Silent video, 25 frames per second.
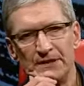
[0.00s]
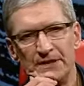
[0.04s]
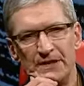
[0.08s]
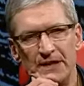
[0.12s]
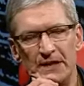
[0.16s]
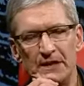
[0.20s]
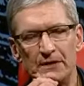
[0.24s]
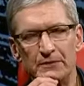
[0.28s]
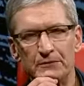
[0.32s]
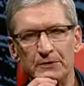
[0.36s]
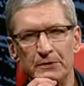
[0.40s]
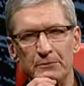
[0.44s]

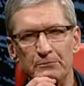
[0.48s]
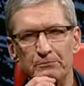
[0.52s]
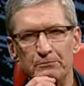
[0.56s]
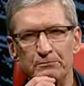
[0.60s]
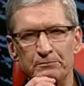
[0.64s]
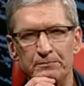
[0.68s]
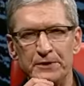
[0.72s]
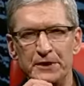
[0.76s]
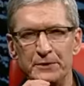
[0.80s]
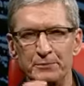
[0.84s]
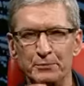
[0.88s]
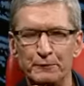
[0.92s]
Now,
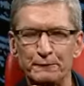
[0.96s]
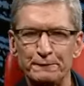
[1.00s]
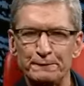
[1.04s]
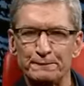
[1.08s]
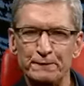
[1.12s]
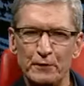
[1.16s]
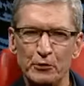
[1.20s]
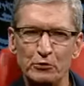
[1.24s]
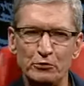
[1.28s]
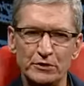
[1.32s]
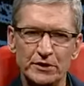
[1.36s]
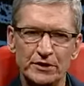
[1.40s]
people
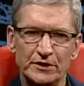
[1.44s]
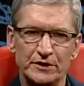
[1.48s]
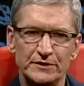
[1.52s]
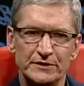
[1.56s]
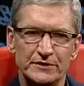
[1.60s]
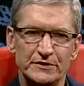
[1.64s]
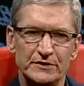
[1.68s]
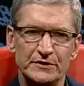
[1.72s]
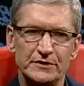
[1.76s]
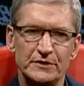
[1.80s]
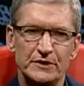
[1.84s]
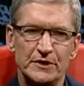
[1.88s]

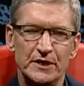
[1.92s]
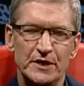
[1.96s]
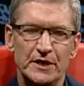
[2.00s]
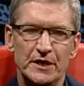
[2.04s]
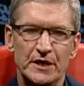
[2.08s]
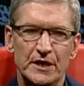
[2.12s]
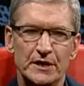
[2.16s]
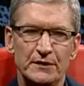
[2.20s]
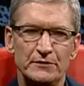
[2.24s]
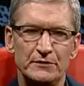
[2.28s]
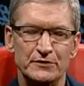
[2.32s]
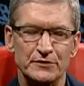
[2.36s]
focus,
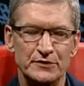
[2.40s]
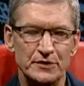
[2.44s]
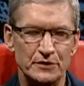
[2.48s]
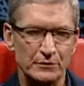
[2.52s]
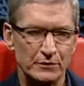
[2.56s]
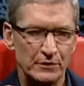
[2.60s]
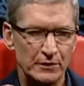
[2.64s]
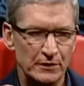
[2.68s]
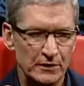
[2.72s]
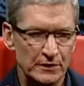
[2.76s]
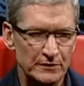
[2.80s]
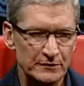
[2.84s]
there's
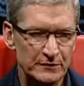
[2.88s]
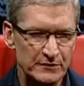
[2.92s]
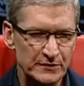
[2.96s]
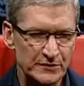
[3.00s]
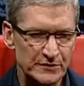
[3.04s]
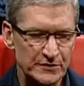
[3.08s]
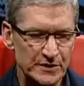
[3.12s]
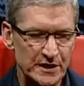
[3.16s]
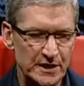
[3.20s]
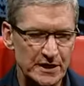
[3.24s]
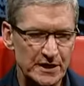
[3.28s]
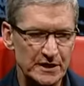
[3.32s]
a,
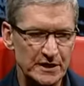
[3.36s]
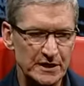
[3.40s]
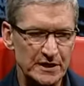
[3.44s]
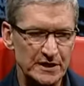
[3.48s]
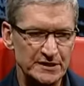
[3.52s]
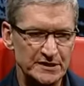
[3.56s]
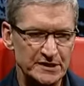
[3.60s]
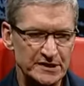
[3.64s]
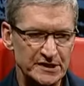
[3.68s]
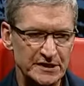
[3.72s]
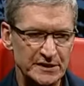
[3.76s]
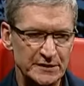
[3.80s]
there's a
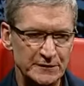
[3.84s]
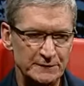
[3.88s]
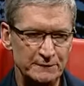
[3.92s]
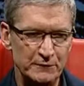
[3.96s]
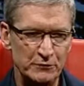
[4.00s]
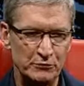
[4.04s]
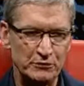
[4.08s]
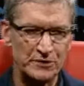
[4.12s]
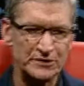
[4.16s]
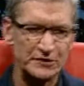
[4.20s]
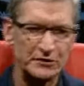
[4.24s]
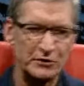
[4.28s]
intense
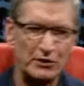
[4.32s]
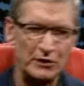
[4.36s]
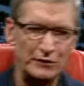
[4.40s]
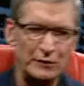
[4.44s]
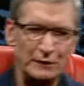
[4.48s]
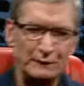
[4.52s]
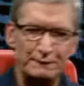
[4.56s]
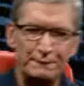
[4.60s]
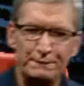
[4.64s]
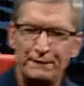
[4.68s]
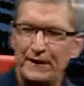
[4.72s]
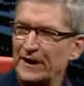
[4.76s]
focus
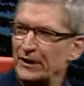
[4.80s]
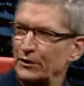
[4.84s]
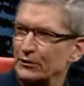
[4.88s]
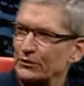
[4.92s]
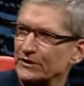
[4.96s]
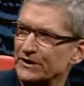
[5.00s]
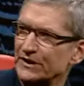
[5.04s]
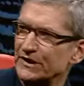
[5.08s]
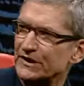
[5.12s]
on the final